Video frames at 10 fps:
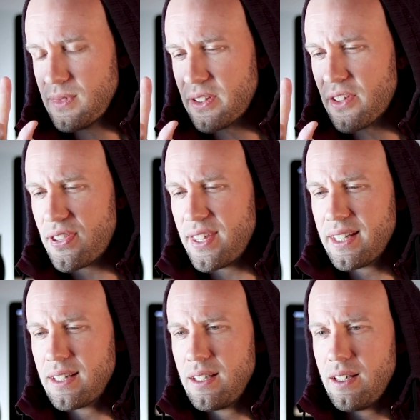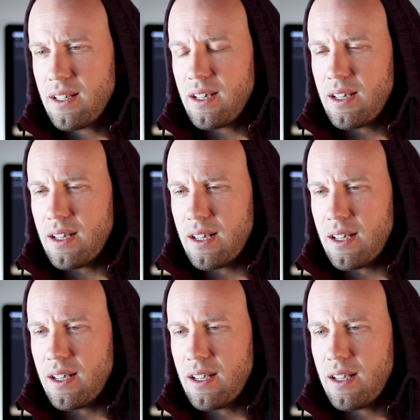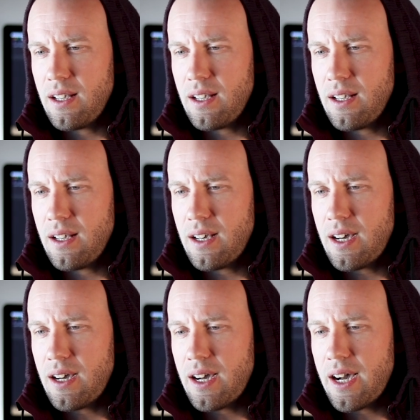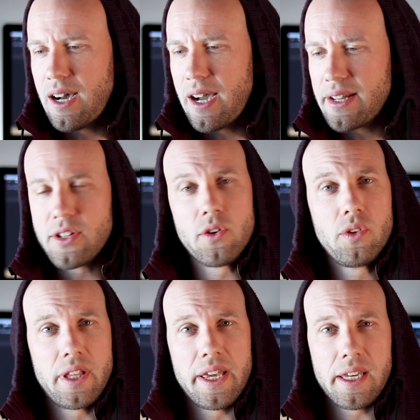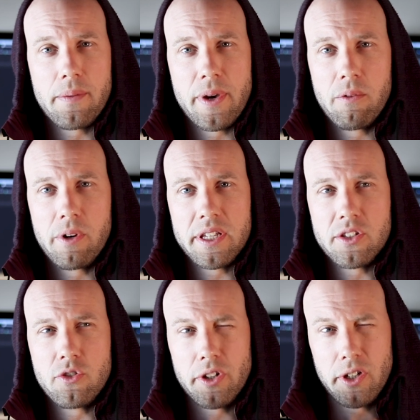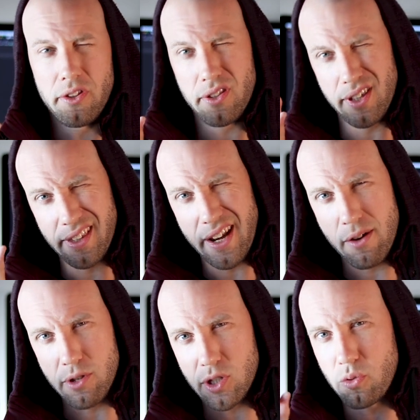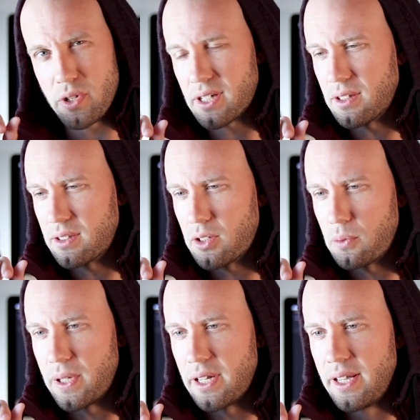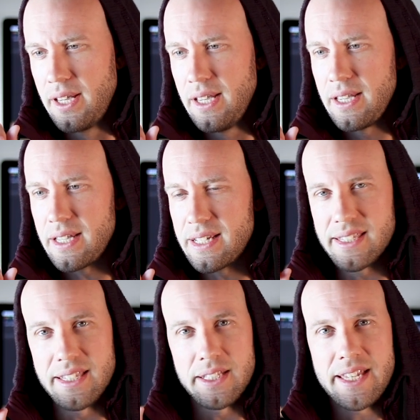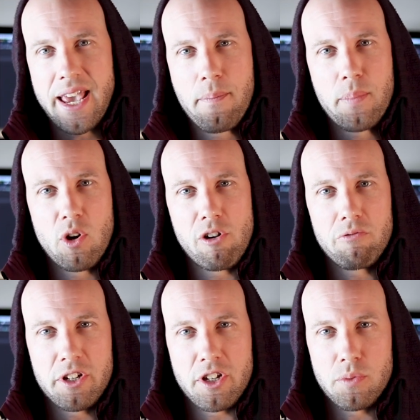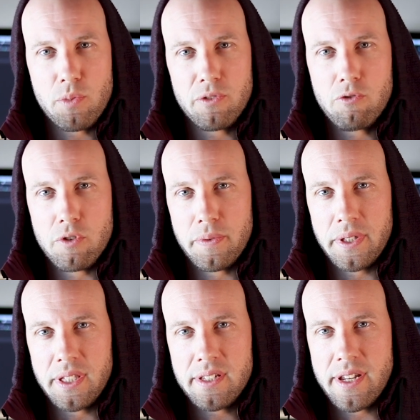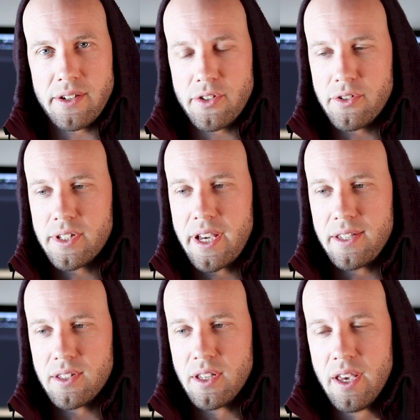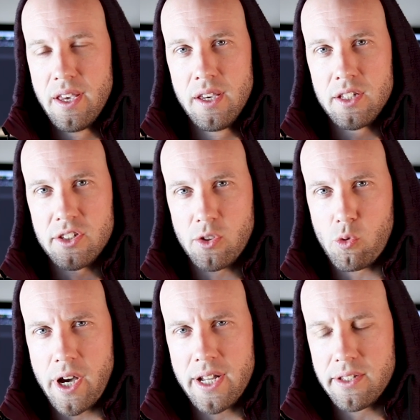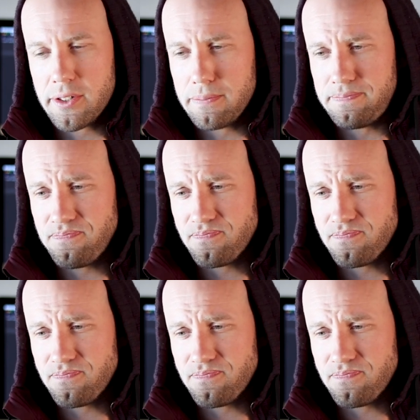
The thing I don't like about what he's doing, or the thing that I would tweak a little bit, is the tempo at which he's performing this exercise. Squats,